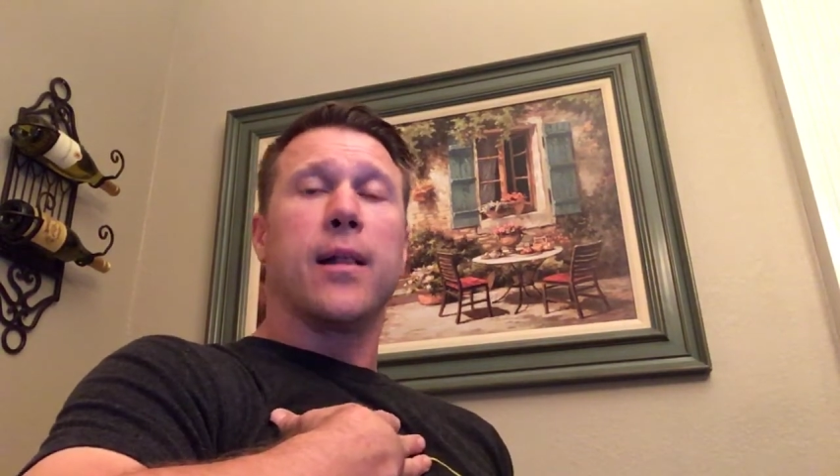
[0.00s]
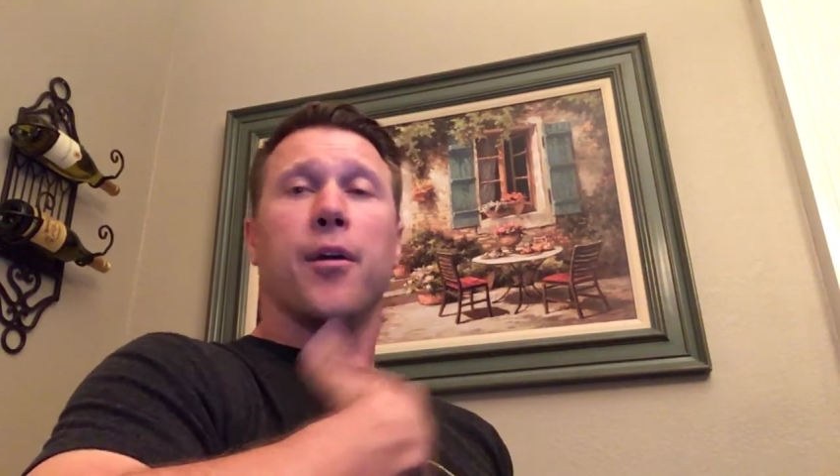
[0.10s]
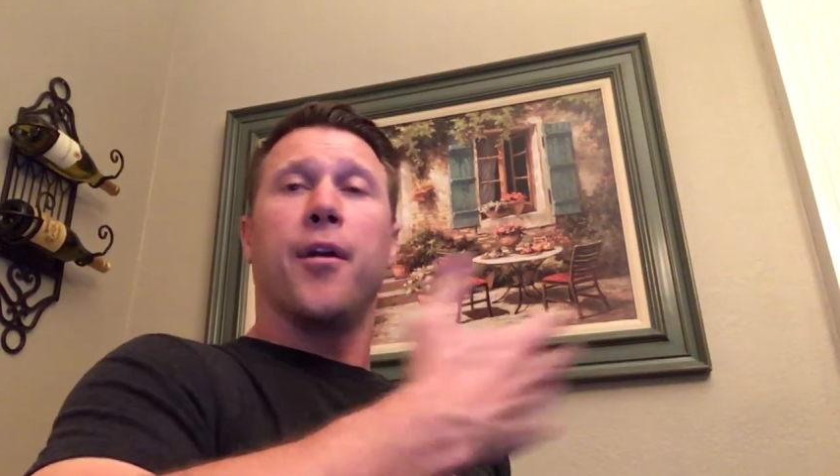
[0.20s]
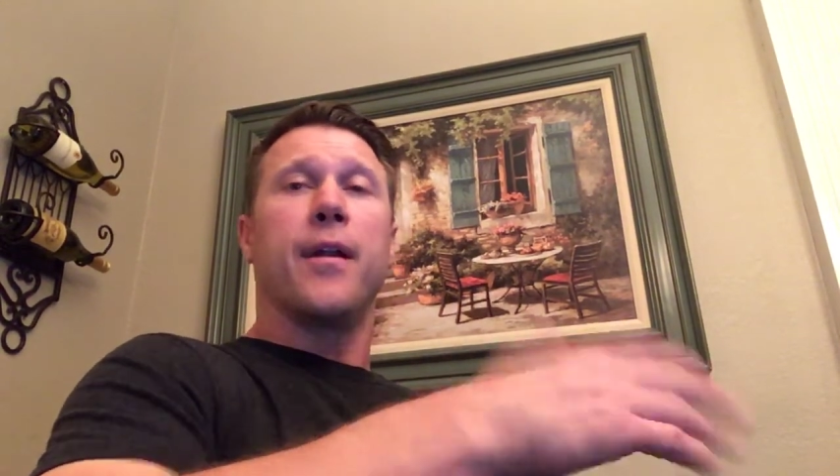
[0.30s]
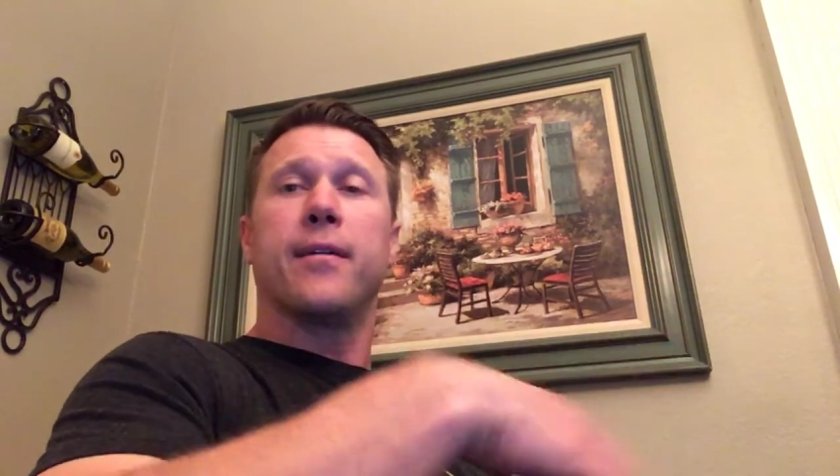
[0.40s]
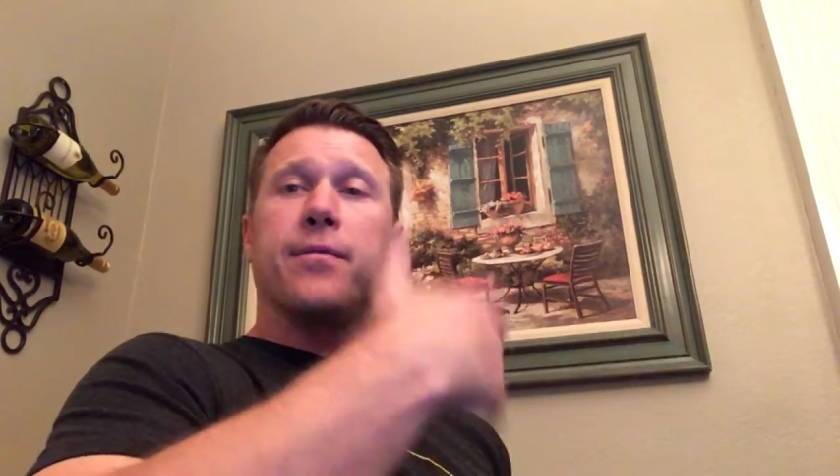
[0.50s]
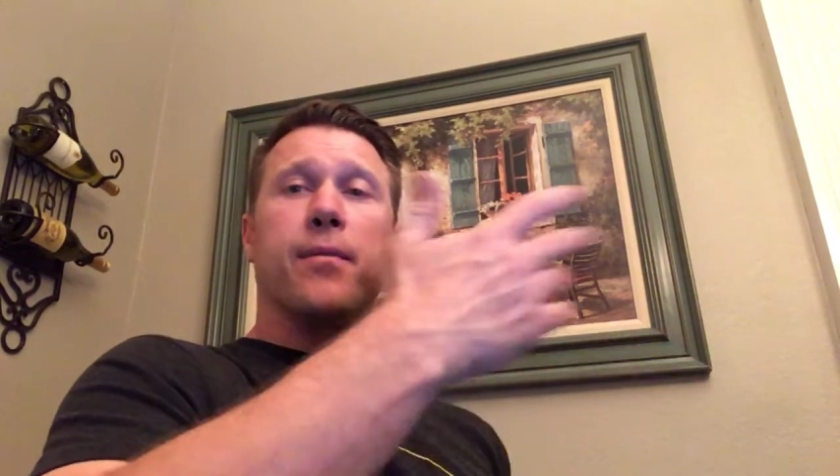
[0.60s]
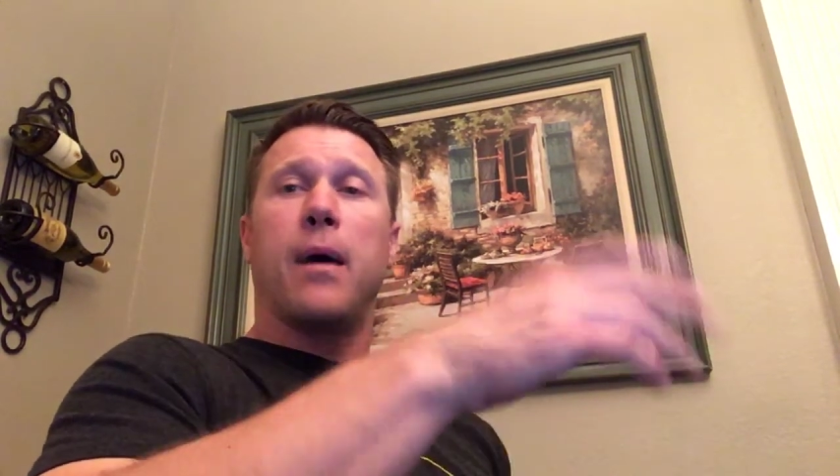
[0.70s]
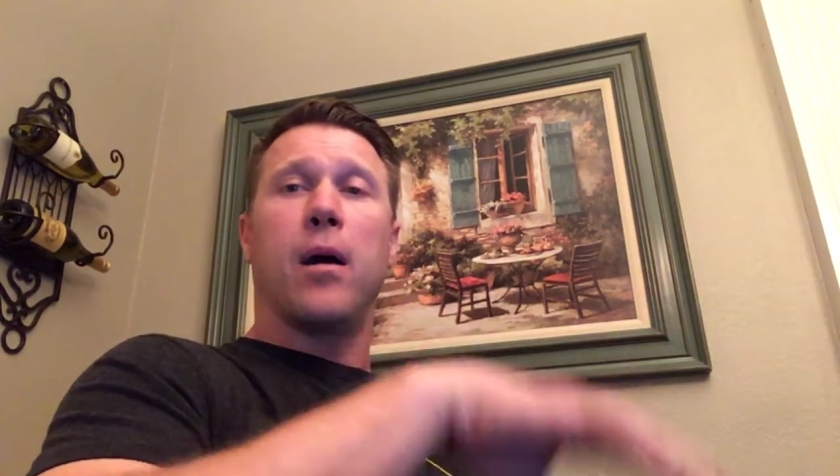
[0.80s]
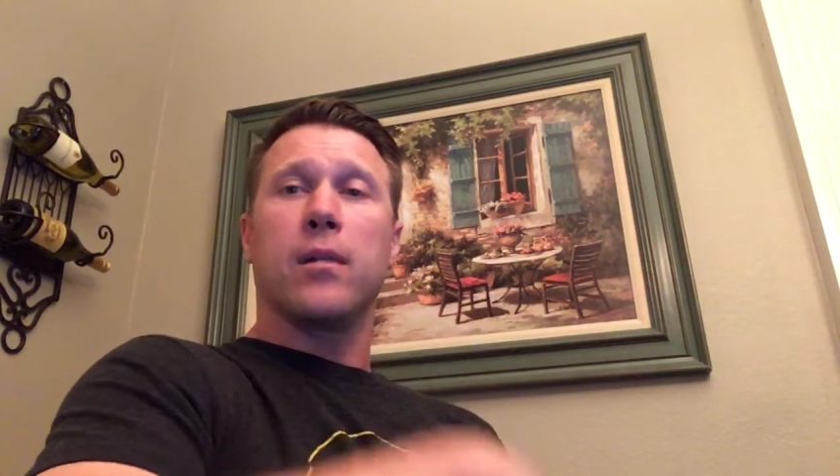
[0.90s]
I learn
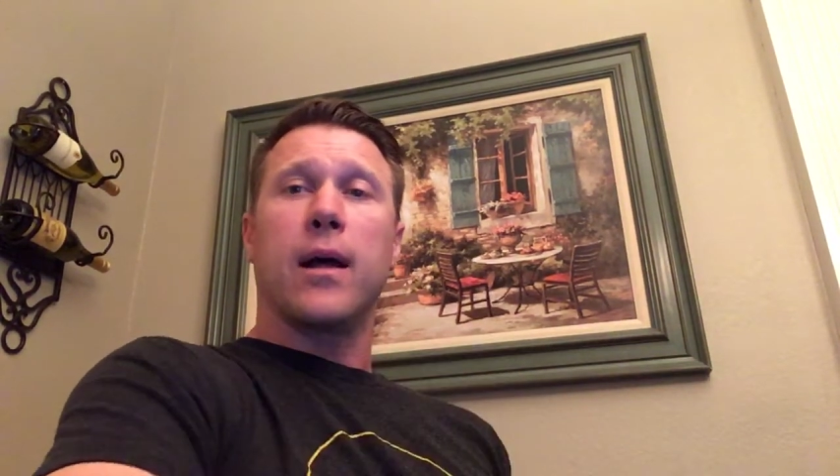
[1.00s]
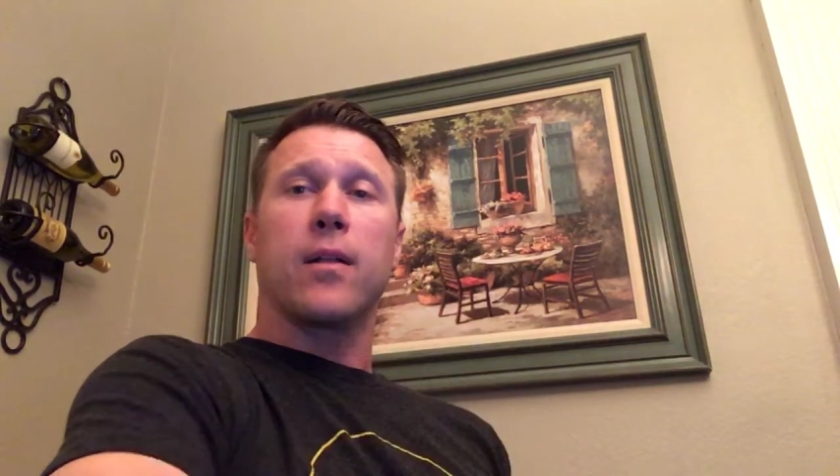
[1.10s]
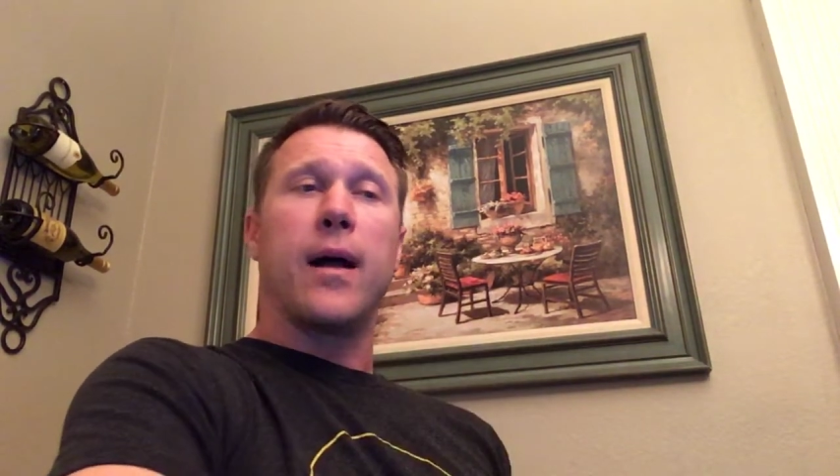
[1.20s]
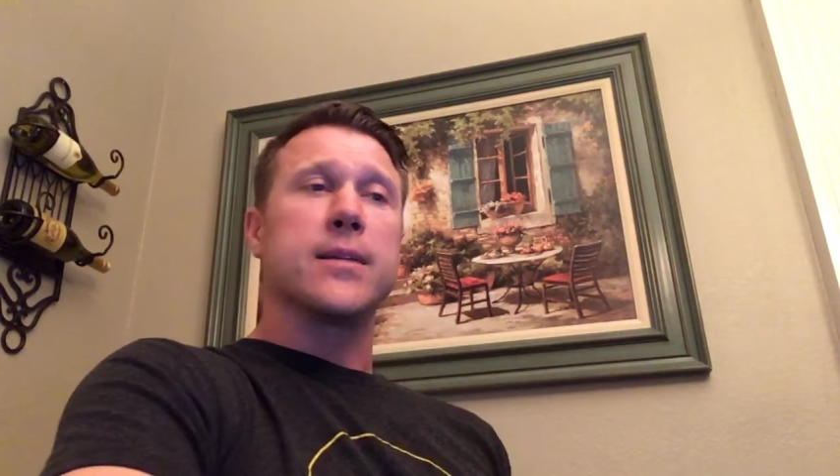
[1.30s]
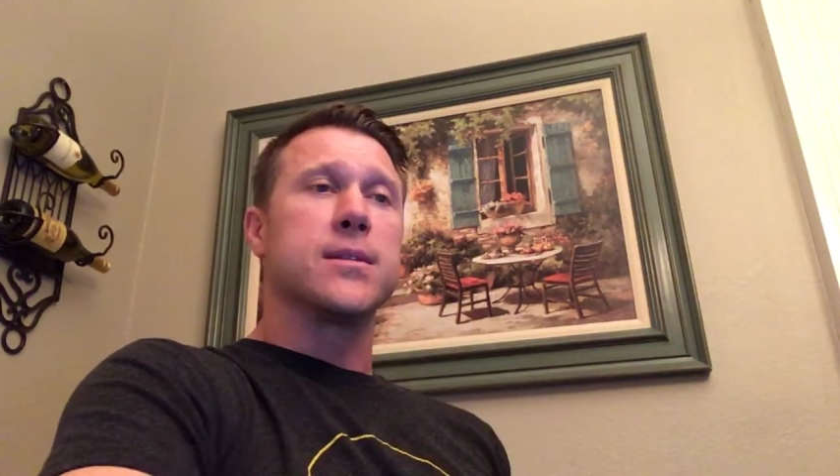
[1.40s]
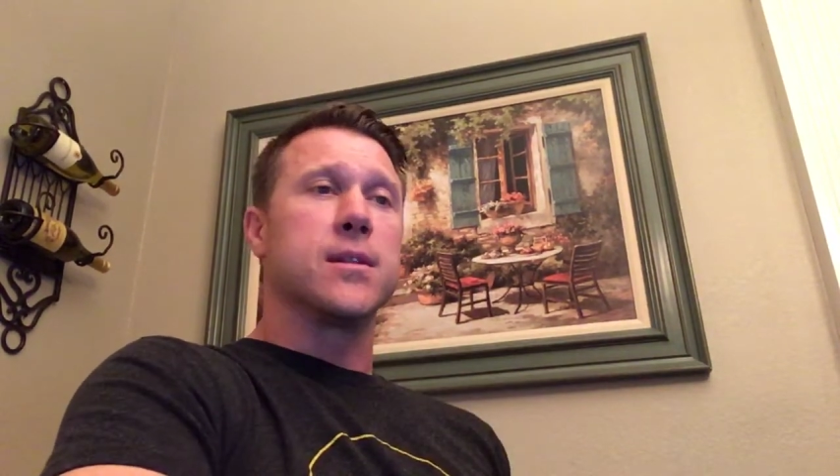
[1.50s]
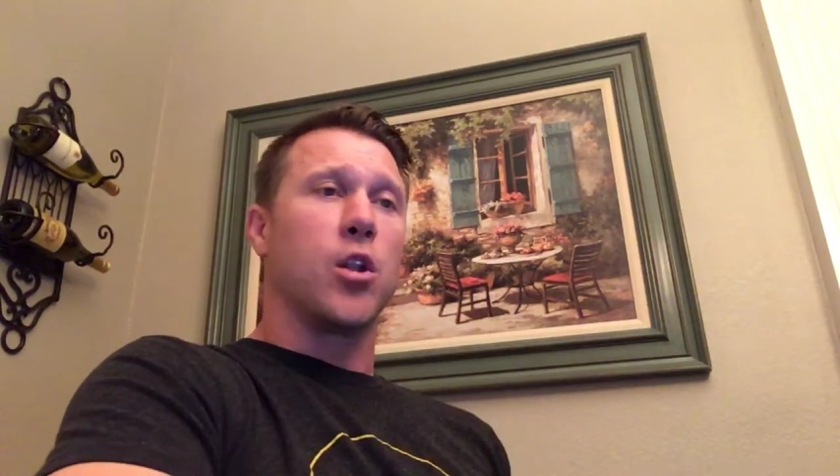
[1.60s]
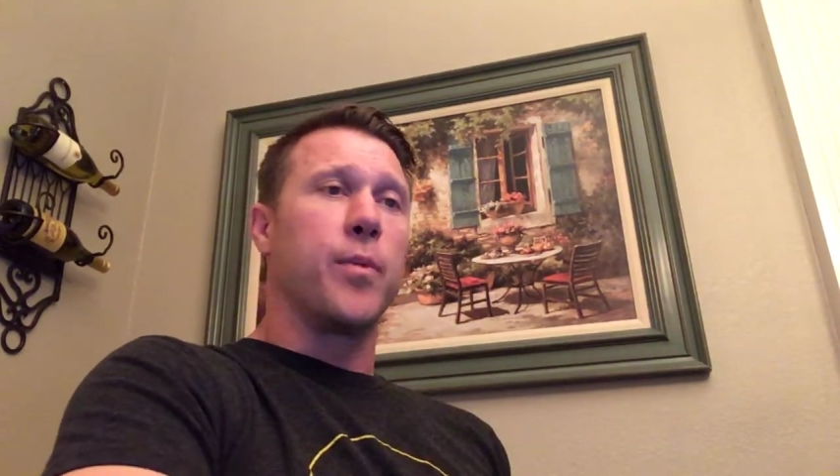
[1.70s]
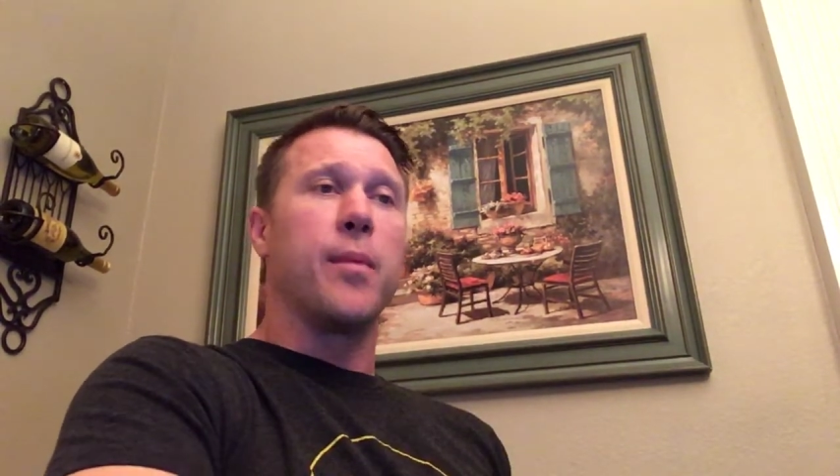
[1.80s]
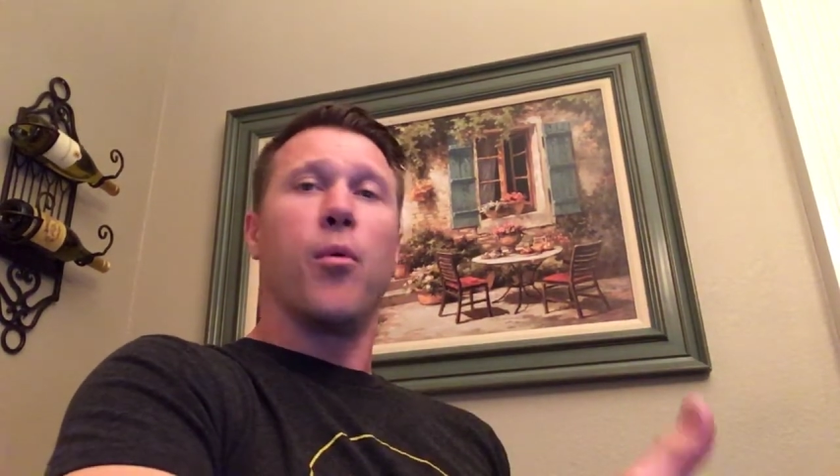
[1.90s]
from my online classes a
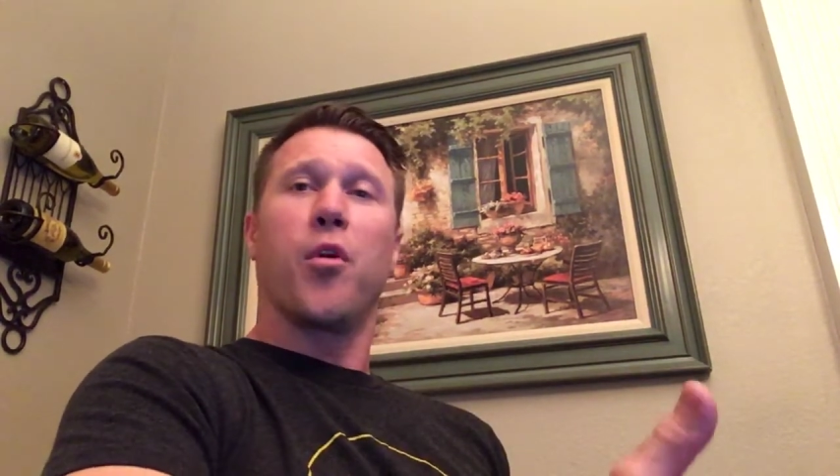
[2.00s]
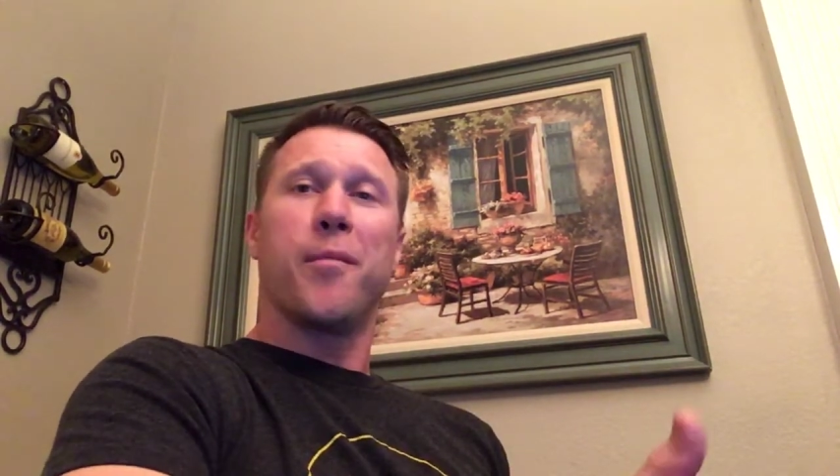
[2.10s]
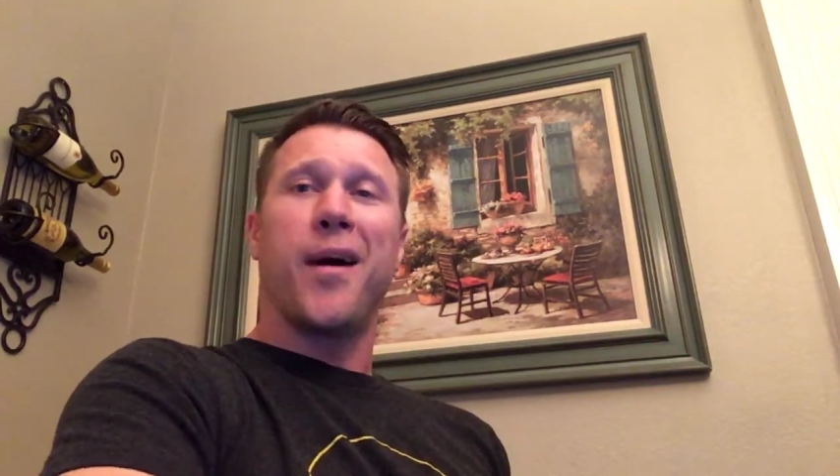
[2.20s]
little bit more